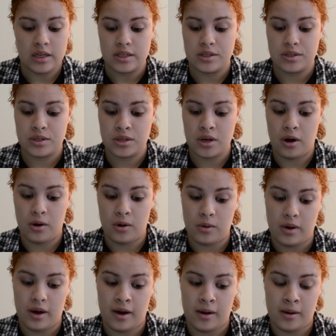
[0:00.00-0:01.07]
So,
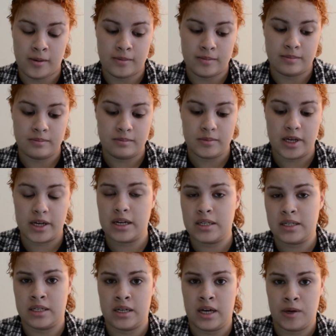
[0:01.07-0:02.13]
like I
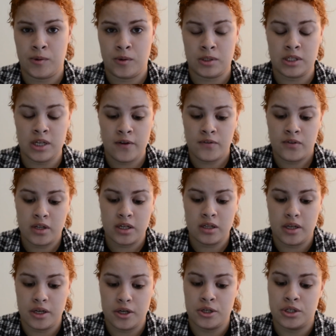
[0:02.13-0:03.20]
said, I will definitely
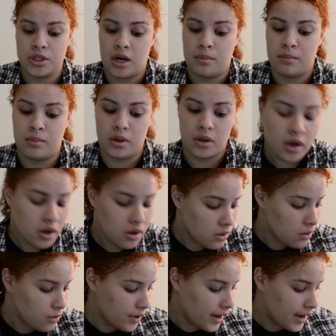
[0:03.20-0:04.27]
link her shop
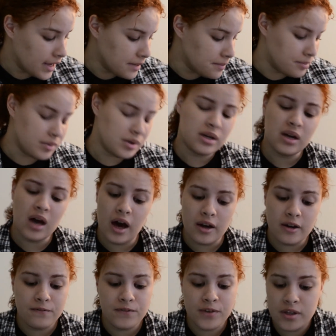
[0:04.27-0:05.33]
below. I am not
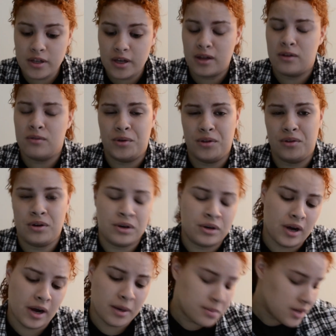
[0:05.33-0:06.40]
affiliated with her.
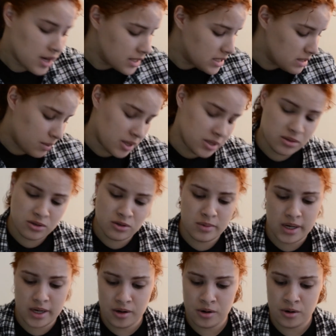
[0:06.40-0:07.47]
I'm not sponsored
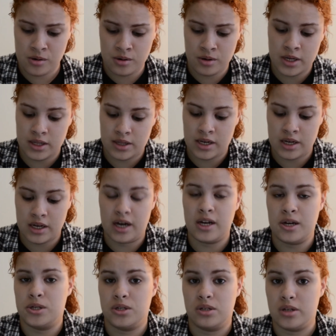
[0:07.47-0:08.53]
by her or anything. I
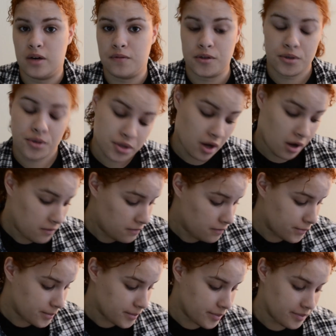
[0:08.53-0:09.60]
just love her stuff.
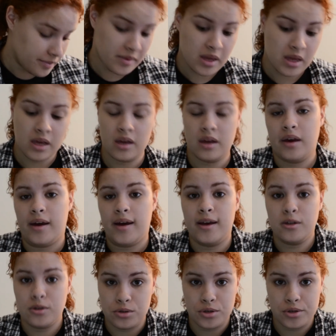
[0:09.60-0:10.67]
And
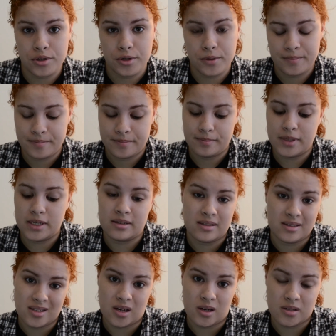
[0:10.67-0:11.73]
you should too, because
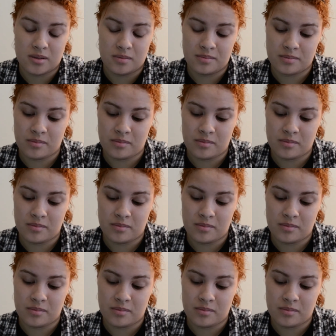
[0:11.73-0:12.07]
it's awesome.